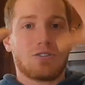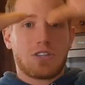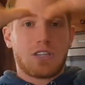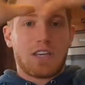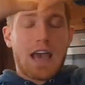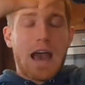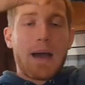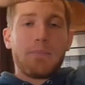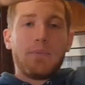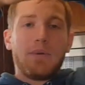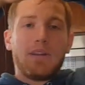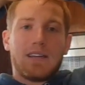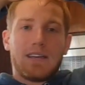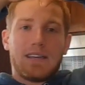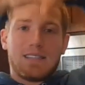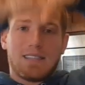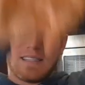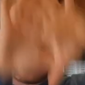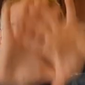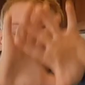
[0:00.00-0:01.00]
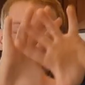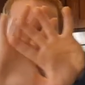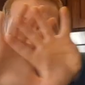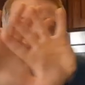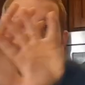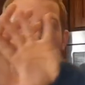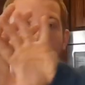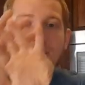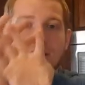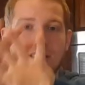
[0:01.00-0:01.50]
our scapula isn't
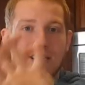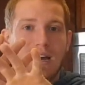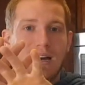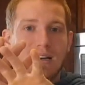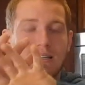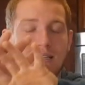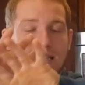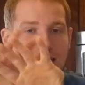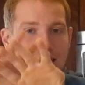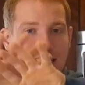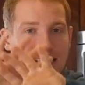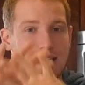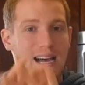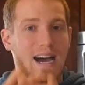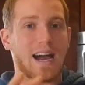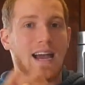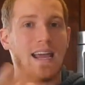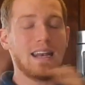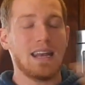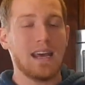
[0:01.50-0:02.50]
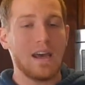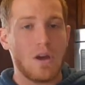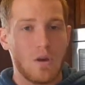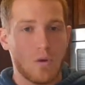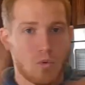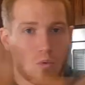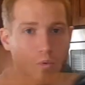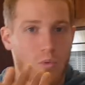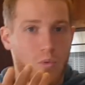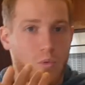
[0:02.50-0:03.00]
down and tucked in tight,
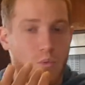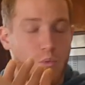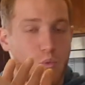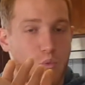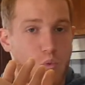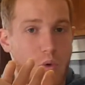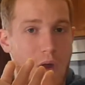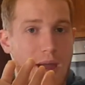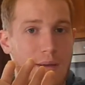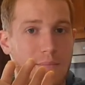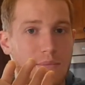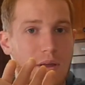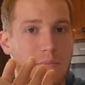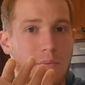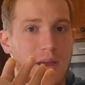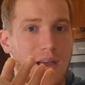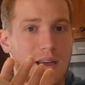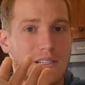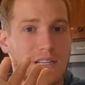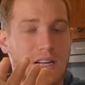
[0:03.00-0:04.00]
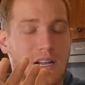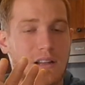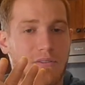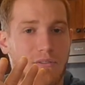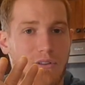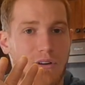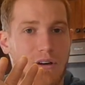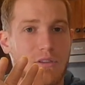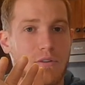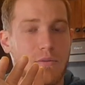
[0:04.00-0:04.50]
rammed up against all
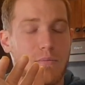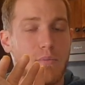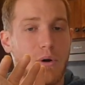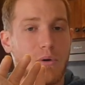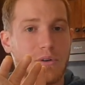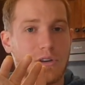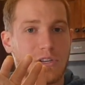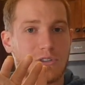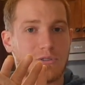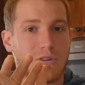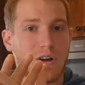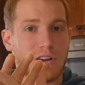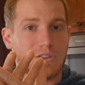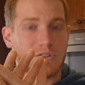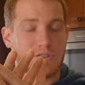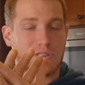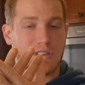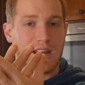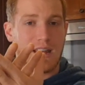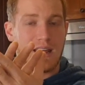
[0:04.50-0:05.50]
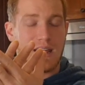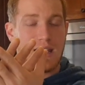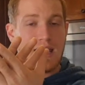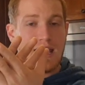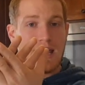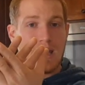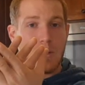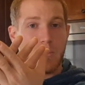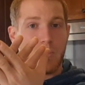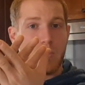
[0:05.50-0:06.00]
of our other bony structures, and
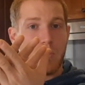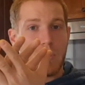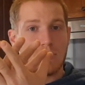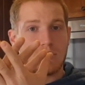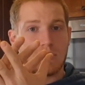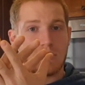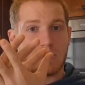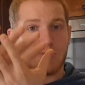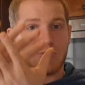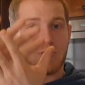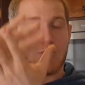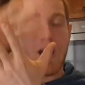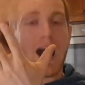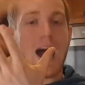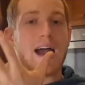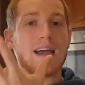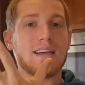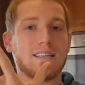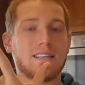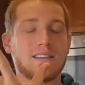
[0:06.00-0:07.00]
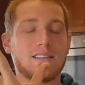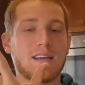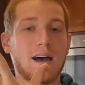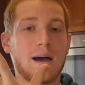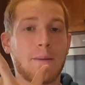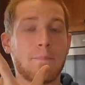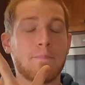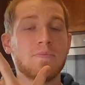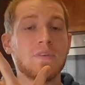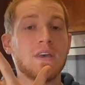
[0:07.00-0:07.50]
once it rises
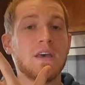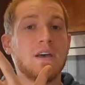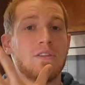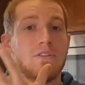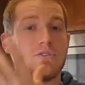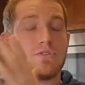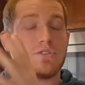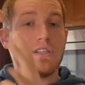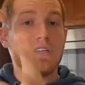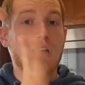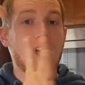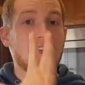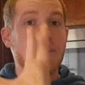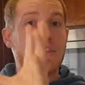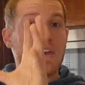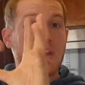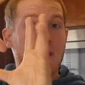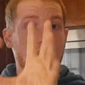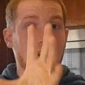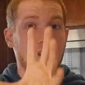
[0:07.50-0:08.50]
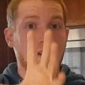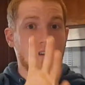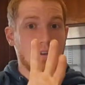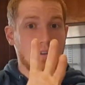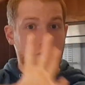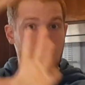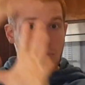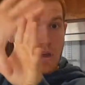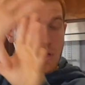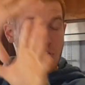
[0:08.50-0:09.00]
up, there's nothing
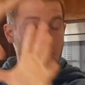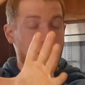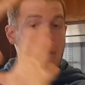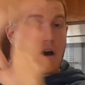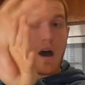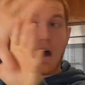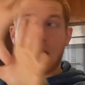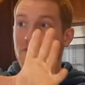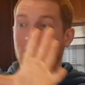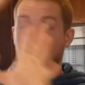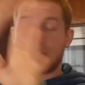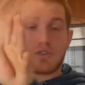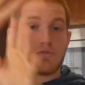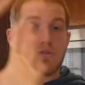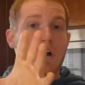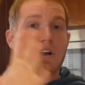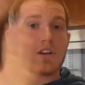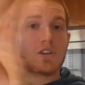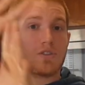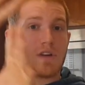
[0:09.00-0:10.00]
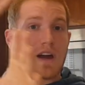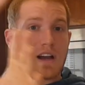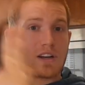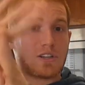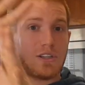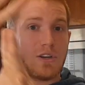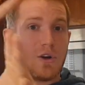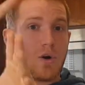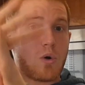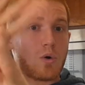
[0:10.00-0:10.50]
of structure
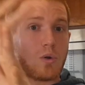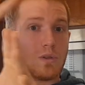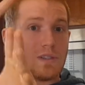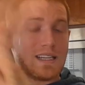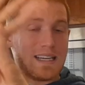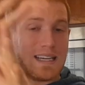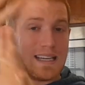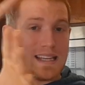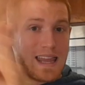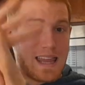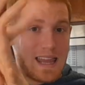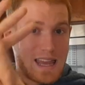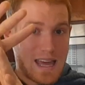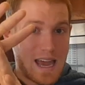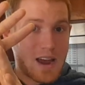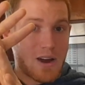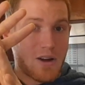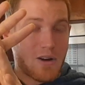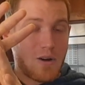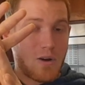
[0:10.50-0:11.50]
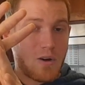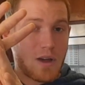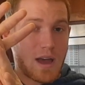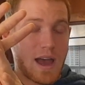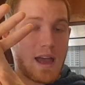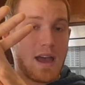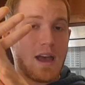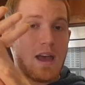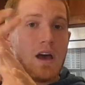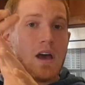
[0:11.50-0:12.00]
actually holding it there,
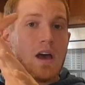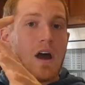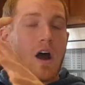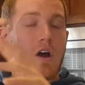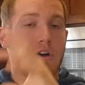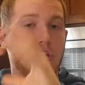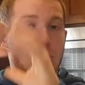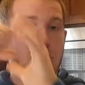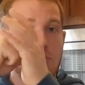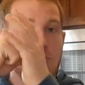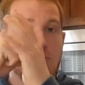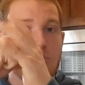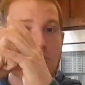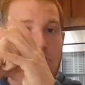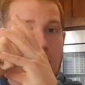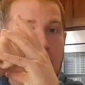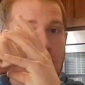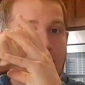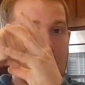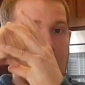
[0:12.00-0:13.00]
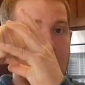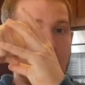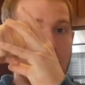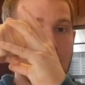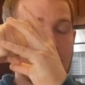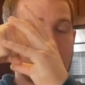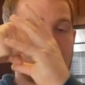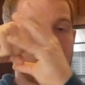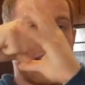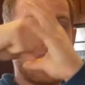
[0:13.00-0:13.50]
okay? Our humerus comes
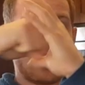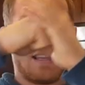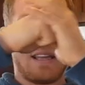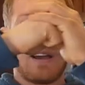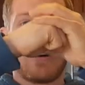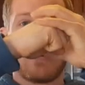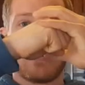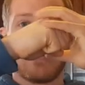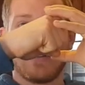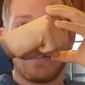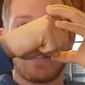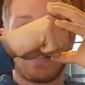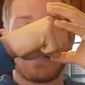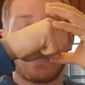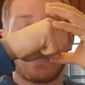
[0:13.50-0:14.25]
out slightly out of its